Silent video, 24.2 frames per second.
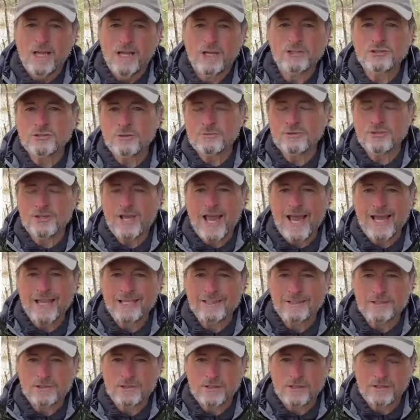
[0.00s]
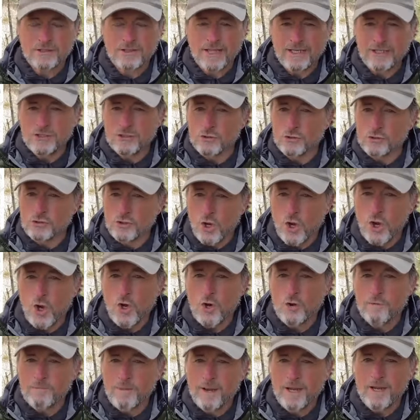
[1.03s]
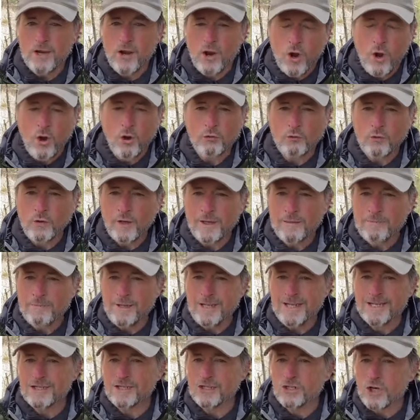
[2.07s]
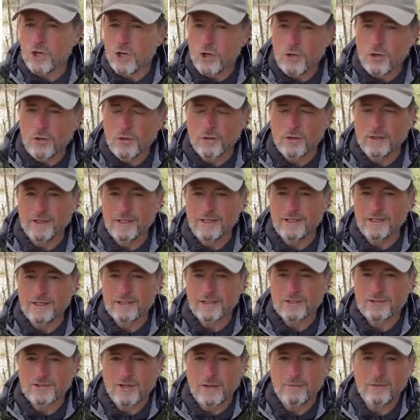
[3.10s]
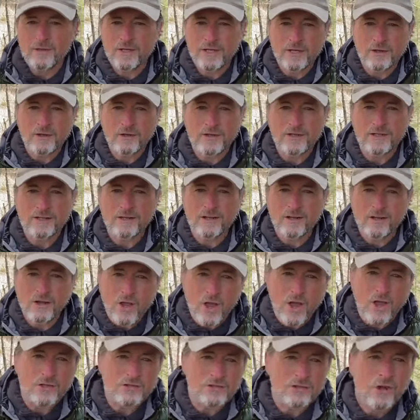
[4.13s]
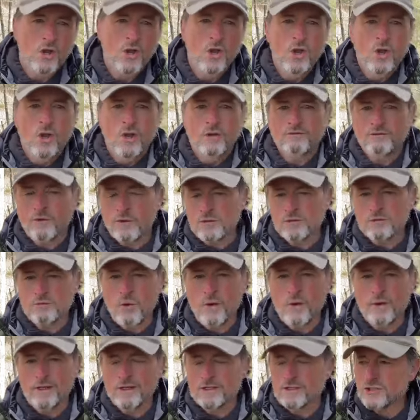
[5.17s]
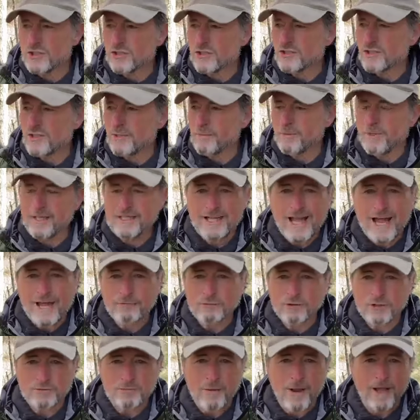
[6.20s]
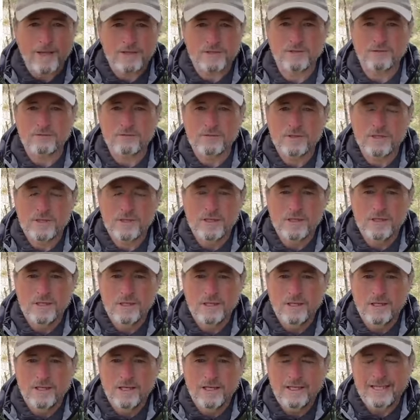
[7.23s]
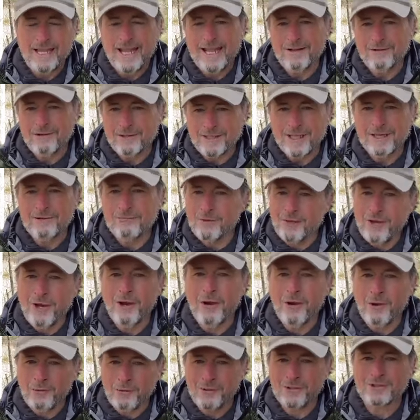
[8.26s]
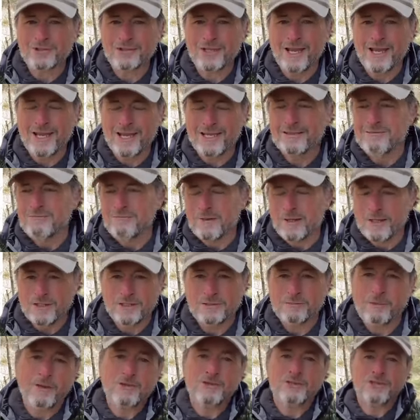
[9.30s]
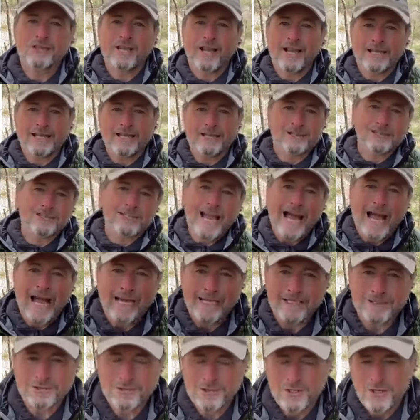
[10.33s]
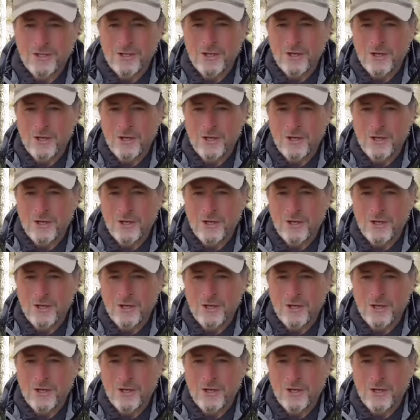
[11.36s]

Here's some signs that your dog may already be incurring some hearing loss. First one is just simply non-responsive. Yeah, again, we always say, especially like us guys,